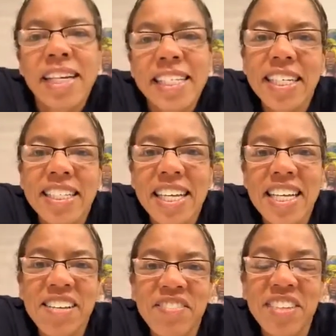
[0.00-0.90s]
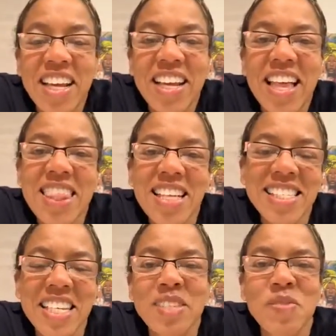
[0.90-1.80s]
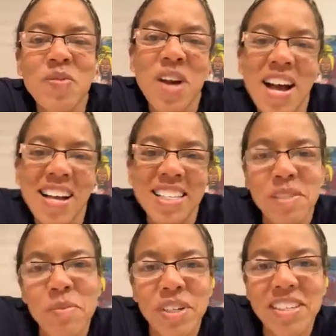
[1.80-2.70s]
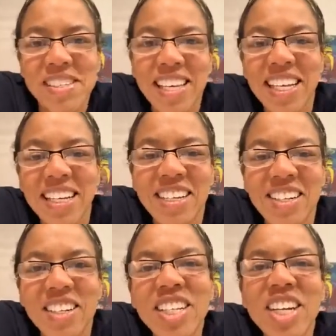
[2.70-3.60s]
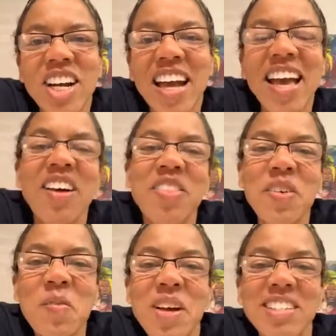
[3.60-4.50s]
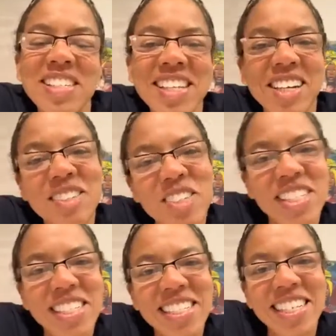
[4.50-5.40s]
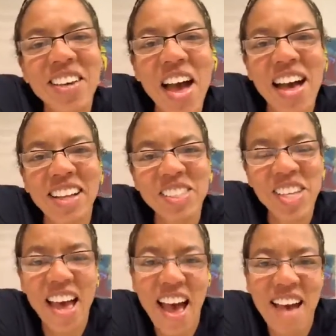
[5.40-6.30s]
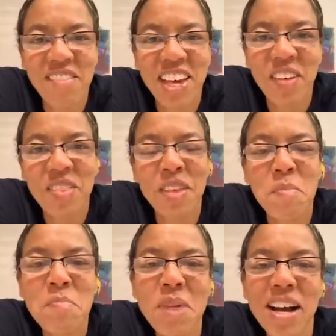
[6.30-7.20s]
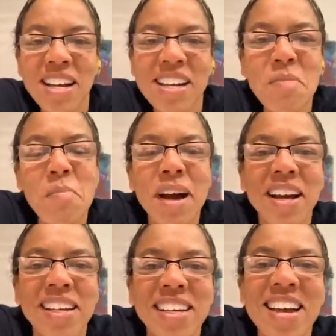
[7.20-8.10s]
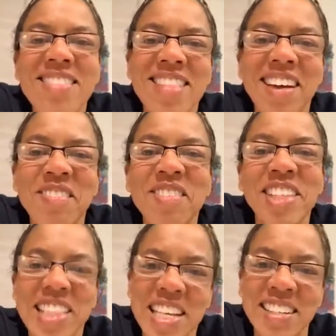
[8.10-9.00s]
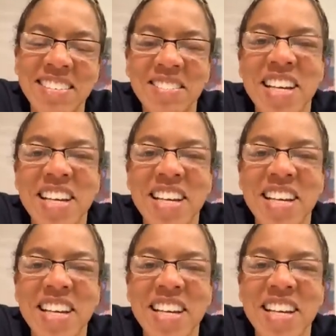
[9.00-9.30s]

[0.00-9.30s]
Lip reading: Good evening. This is Roz Brooks here, your health and wellness coach, teaching you how to have a healthy mind, body, and life you love.